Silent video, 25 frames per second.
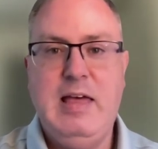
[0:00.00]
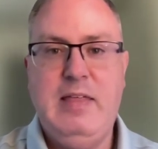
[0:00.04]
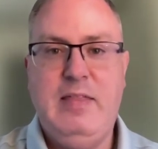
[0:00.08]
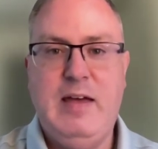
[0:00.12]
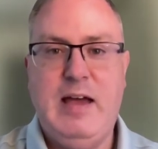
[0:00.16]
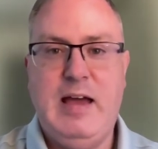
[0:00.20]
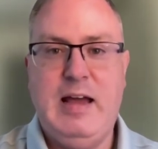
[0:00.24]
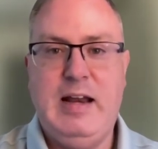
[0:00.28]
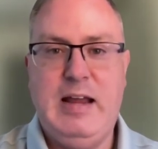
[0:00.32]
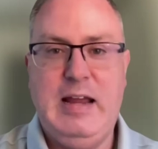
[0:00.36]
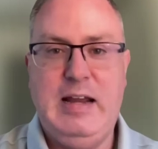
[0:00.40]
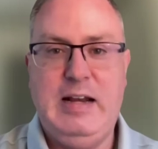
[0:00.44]

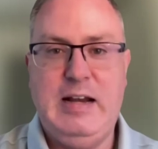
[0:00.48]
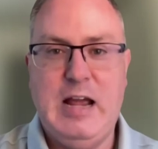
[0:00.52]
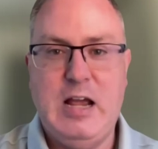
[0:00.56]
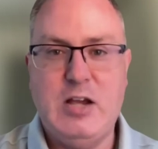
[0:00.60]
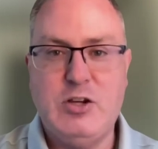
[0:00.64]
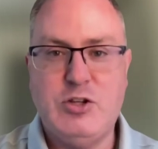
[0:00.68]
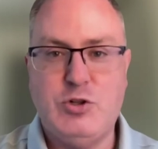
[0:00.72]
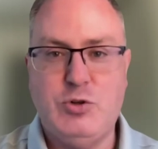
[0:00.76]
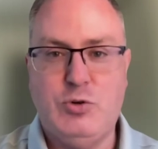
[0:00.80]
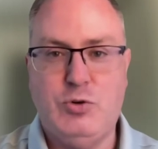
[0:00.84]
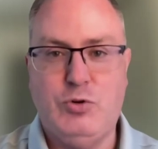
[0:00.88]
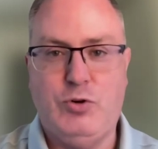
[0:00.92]
that a
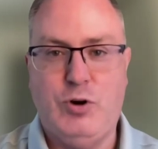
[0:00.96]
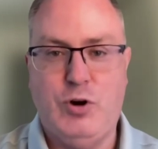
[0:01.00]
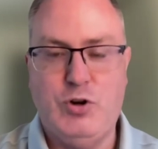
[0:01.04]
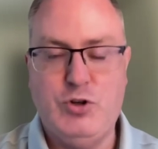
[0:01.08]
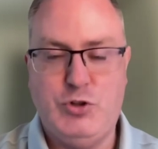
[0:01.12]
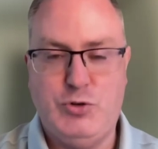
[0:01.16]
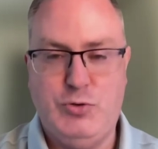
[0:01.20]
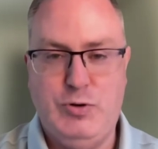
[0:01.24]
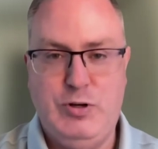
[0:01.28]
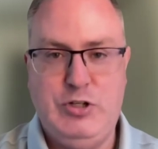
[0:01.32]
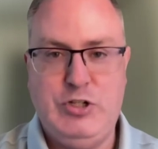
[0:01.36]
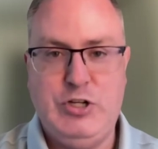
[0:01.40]
national
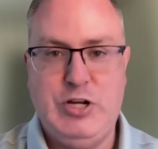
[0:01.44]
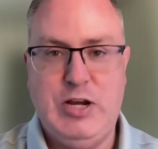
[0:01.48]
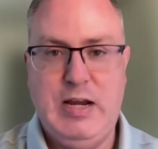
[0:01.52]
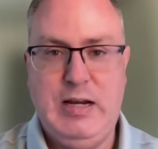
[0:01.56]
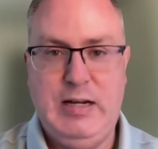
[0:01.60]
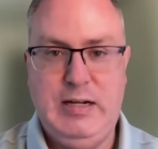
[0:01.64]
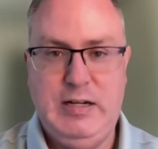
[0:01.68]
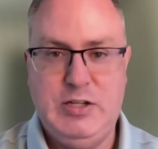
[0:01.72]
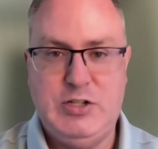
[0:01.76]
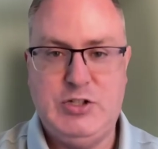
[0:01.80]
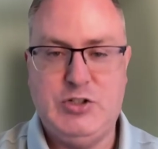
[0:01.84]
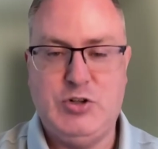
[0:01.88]
grocery
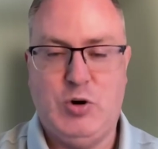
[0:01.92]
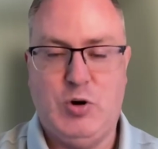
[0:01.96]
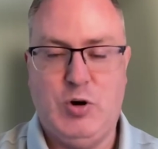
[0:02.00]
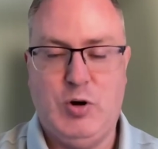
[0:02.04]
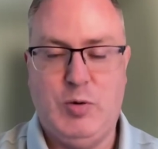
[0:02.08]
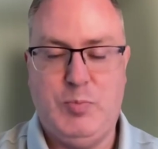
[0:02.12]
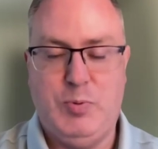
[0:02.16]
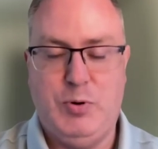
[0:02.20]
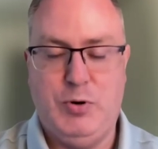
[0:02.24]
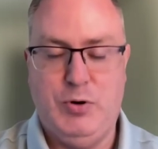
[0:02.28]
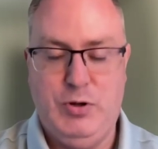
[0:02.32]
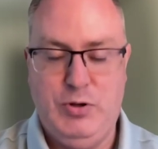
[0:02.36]
chain has
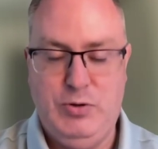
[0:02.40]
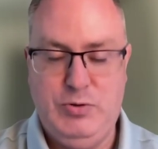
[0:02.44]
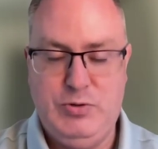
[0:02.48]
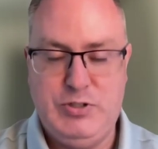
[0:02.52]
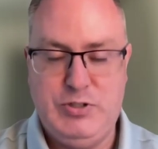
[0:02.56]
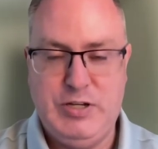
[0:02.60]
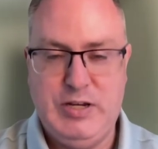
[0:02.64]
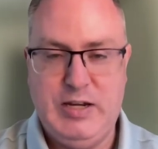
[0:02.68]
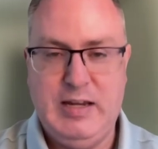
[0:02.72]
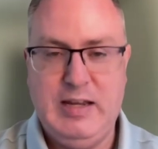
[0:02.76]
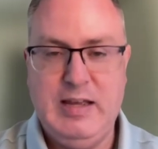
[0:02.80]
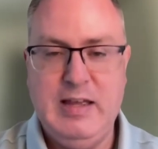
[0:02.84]
started
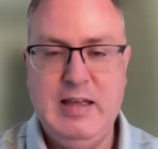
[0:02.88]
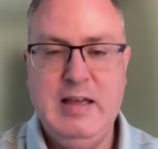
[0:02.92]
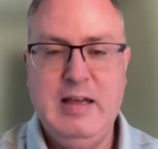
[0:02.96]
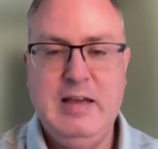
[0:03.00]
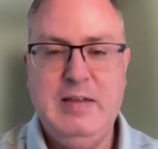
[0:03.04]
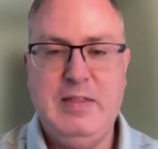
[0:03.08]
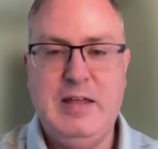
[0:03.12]
producing